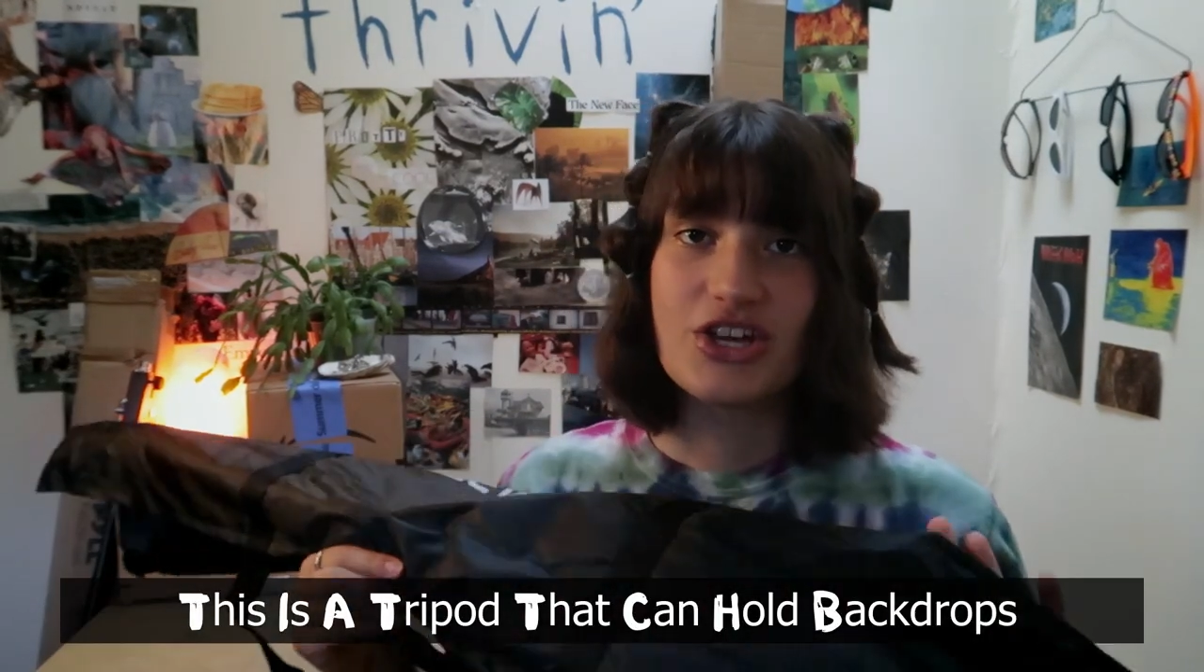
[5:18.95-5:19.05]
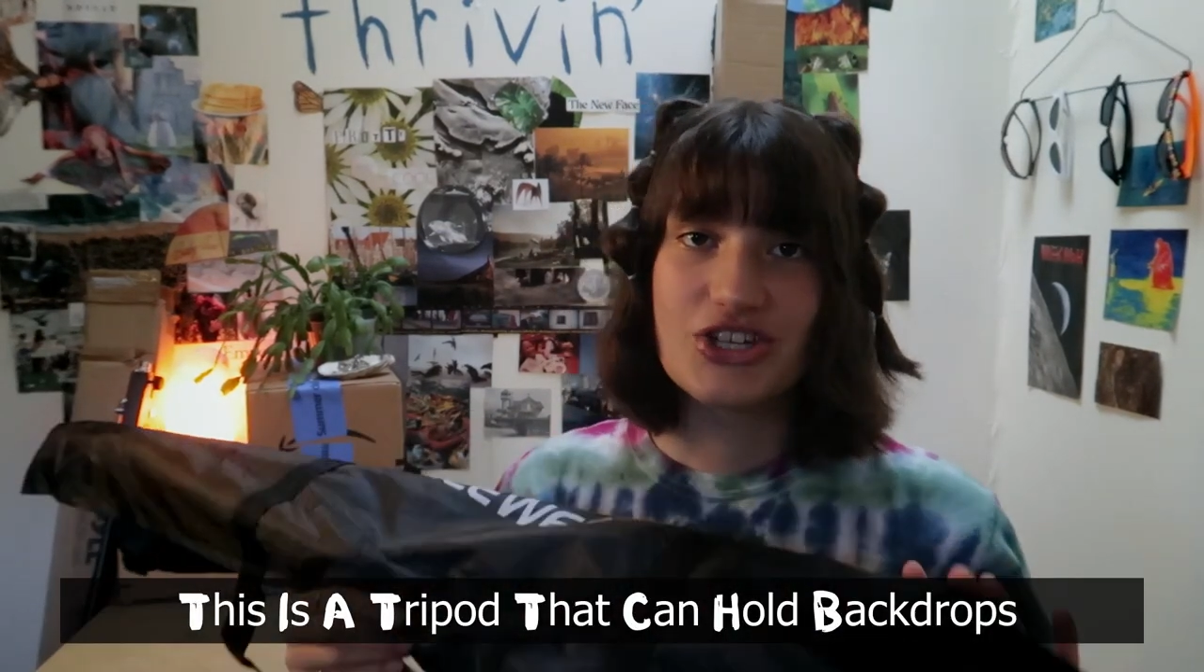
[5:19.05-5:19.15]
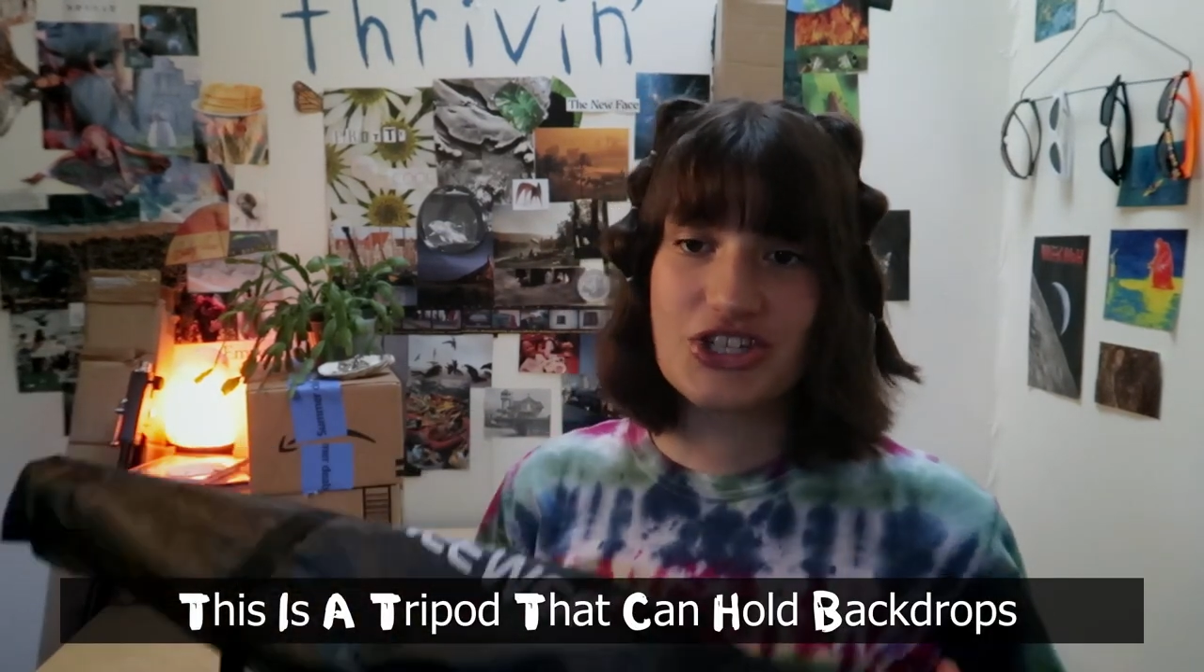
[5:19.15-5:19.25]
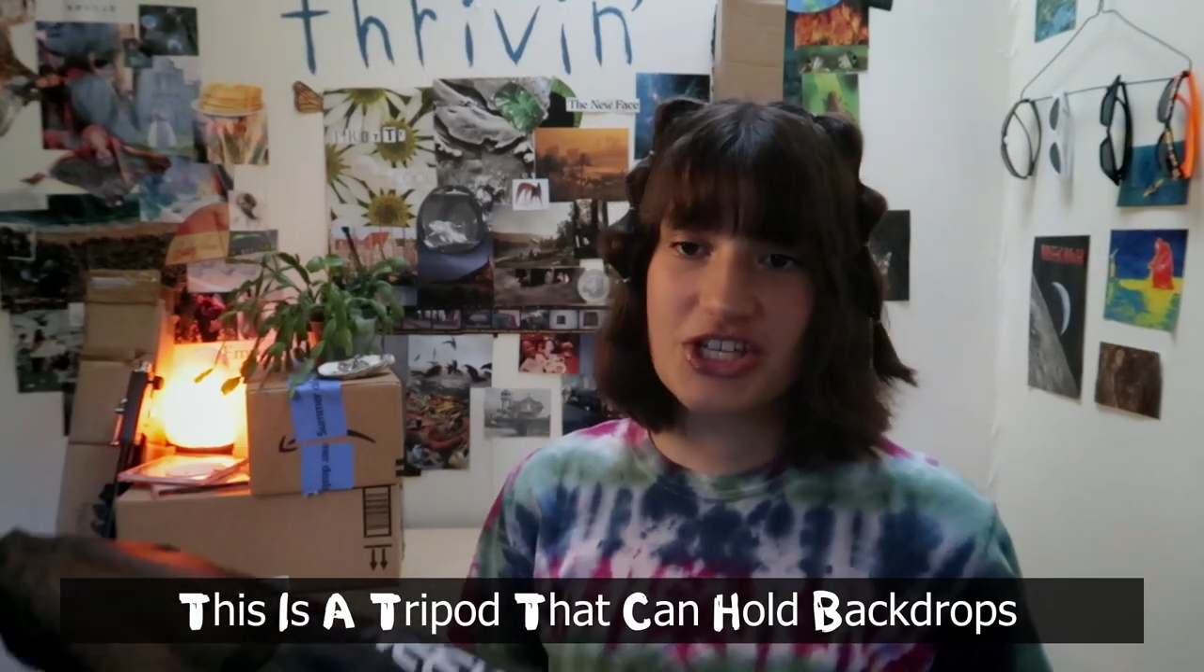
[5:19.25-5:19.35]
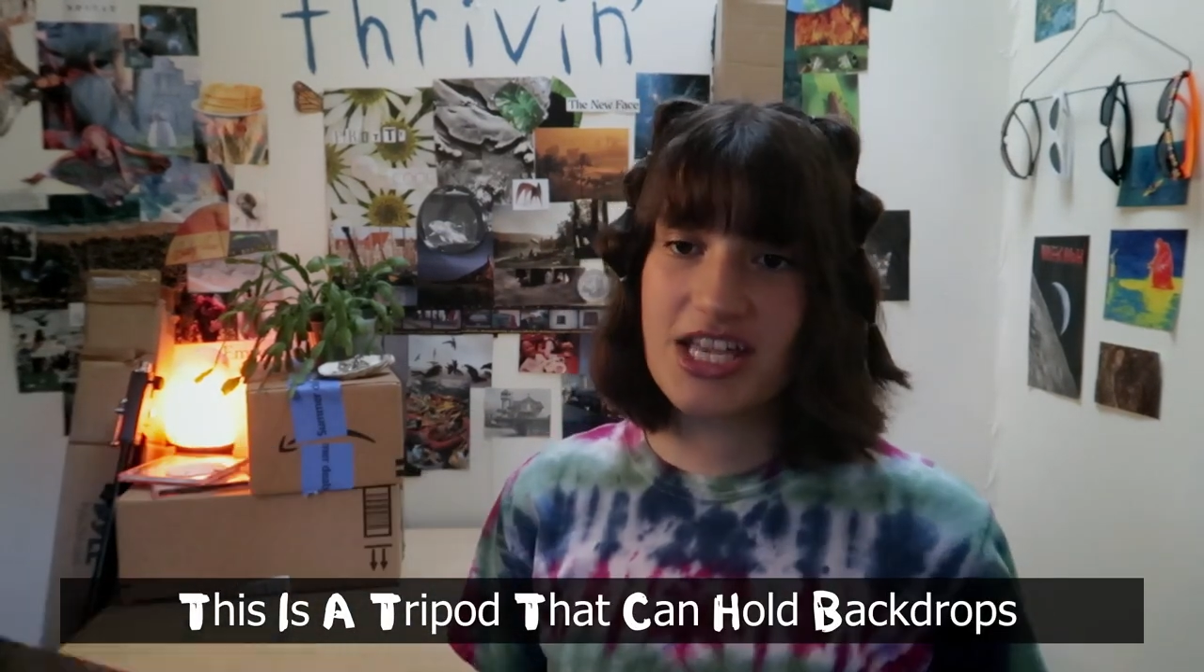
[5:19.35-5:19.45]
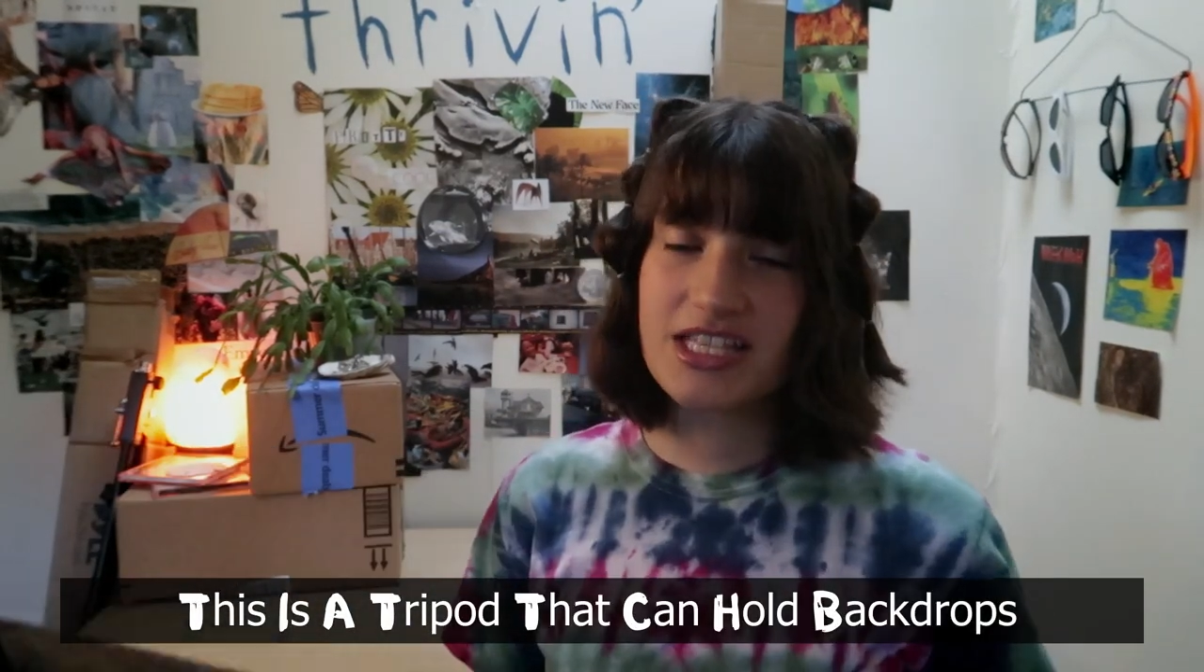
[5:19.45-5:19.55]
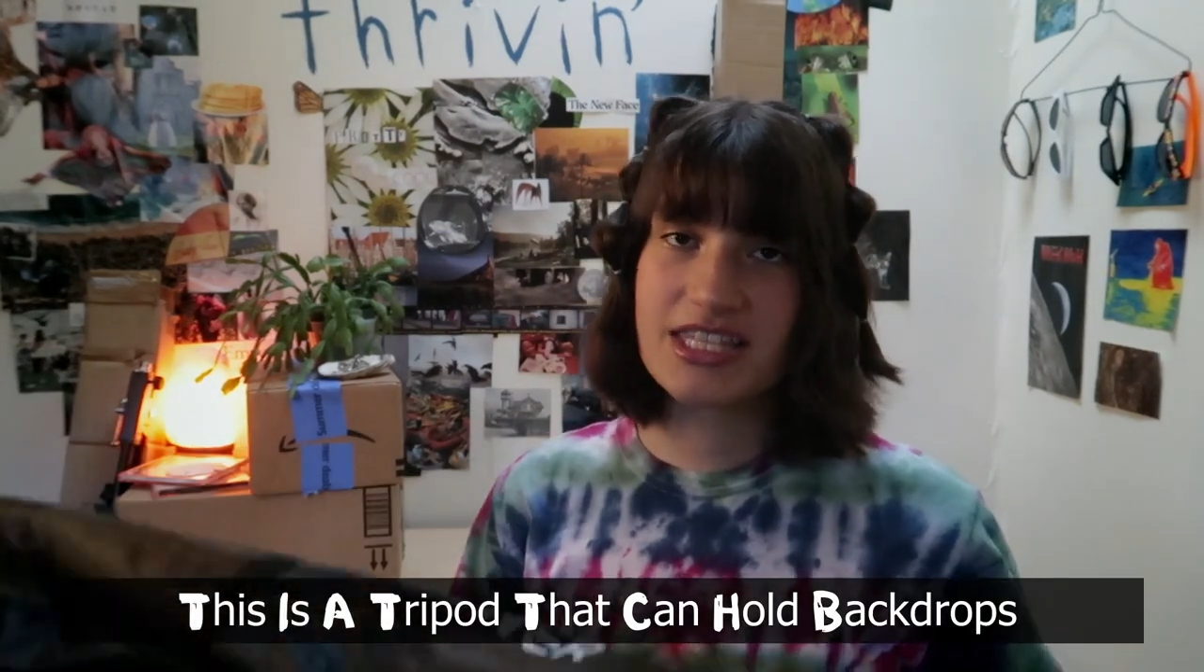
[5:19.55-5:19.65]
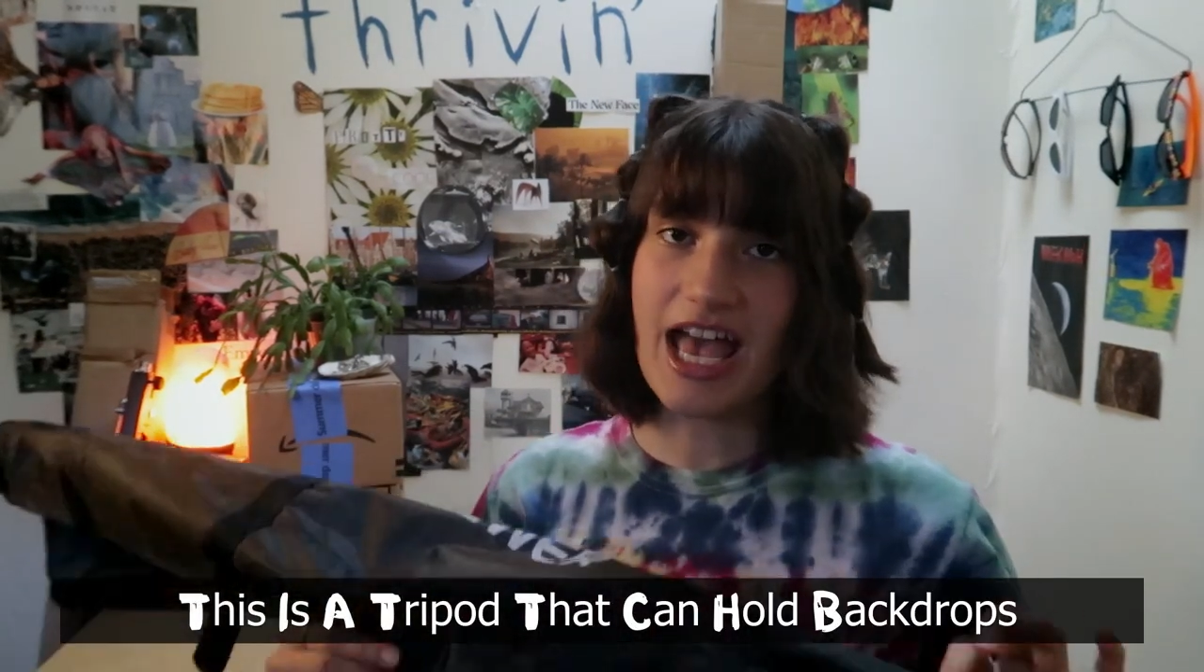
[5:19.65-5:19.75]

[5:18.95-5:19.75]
sheets